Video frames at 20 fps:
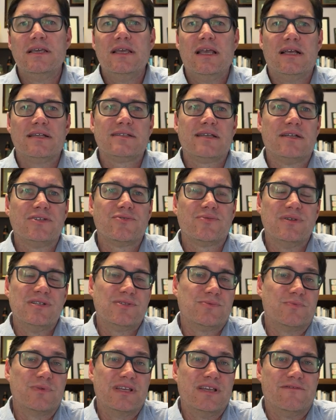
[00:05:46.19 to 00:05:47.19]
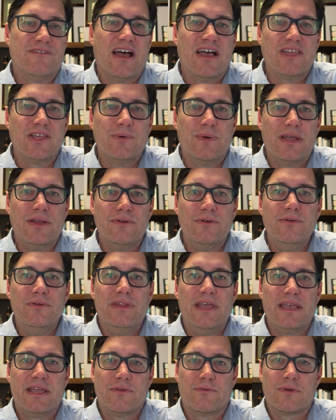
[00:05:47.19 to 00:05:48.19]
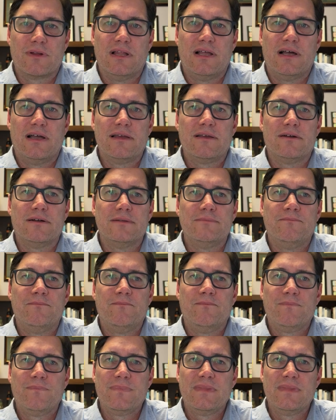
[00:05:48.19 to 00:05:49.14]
as countries reevaluate who they can rely on.